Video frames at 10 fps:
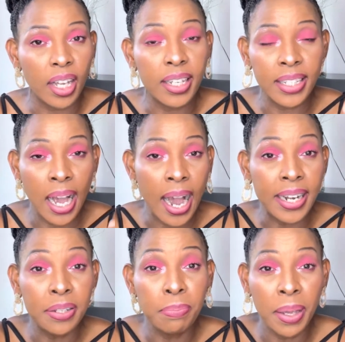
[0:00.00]
yeah.
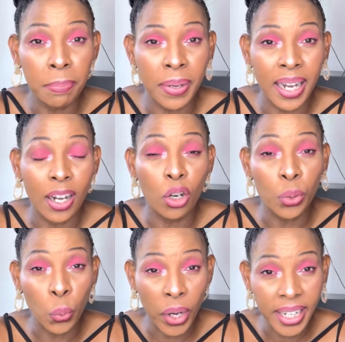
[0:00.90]
And remember,
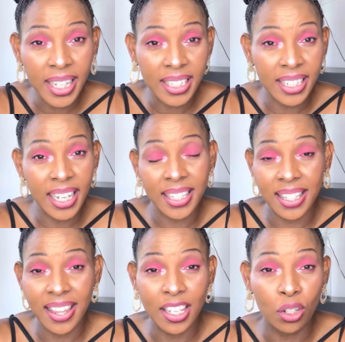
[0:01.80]
on Wednesdays
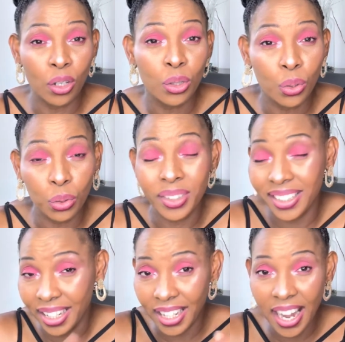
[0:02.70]
there's no schools
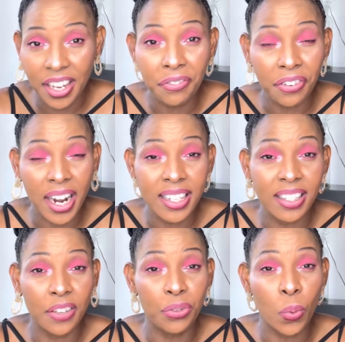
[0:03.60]
here in France.
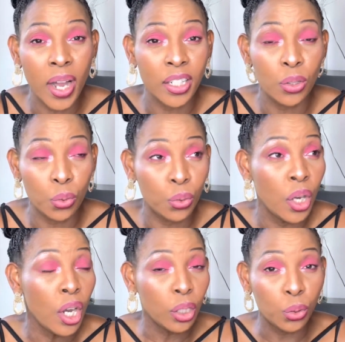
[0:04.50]
If you want to
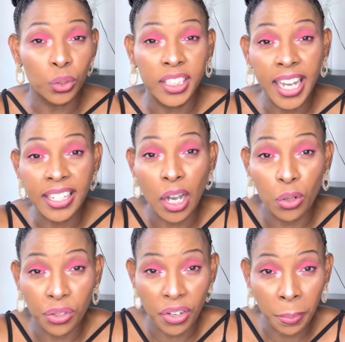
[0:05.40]
get a
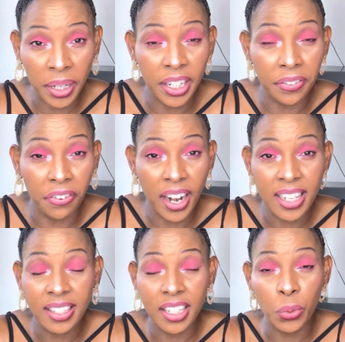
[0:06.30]
host family in
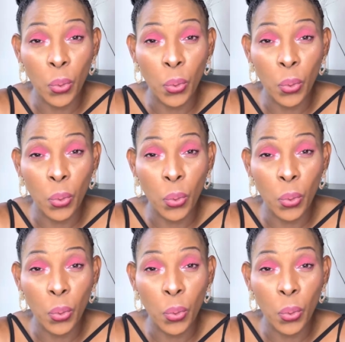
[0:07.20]
France, in